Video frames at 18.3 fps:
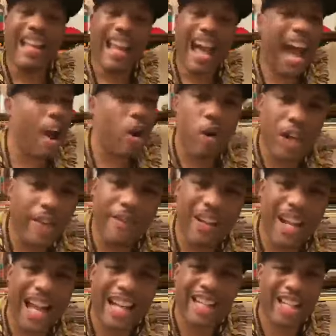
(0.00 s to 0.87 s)
I don't
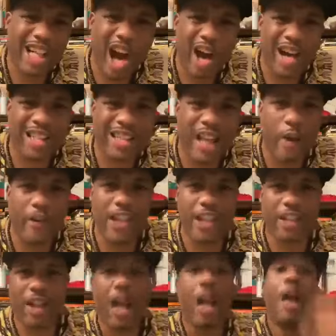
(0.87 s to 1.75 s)
even like to call it
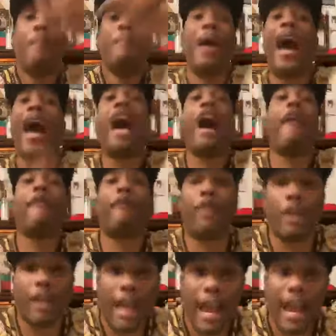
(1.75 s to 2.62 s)
Southeastern by
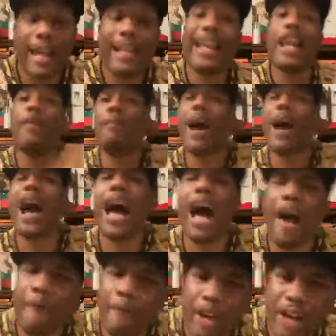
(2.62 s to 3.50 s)
land. In
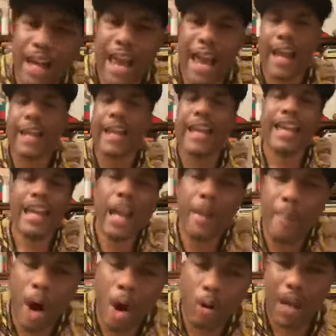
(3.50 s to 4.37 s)
by land,
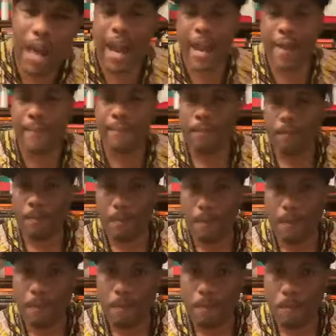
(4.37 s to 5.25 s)
Igbo land,
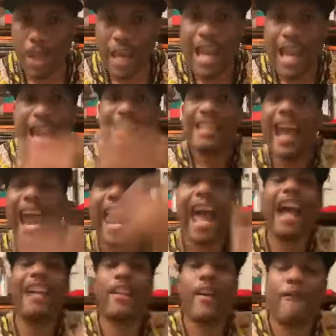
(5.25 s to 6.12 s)
they
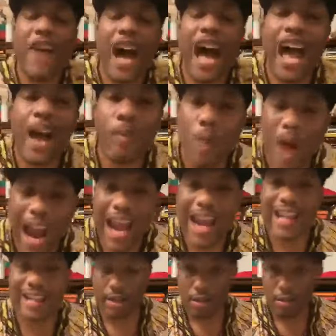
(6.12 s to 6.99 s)
had to find
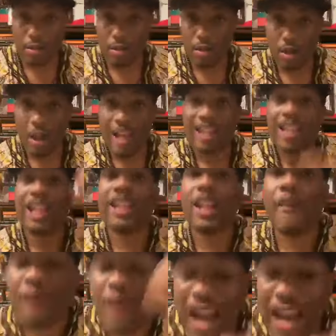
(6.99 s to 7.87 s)
ways to
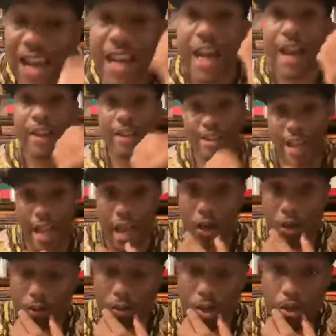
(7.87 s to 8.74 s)
defend
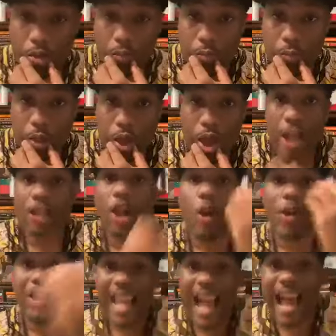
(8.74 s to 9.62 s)
themselves.
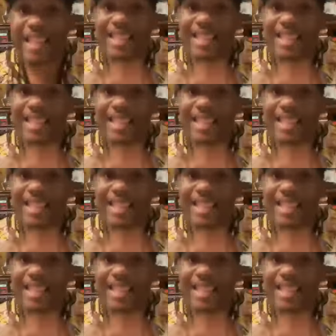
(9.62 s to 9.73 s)
So yes,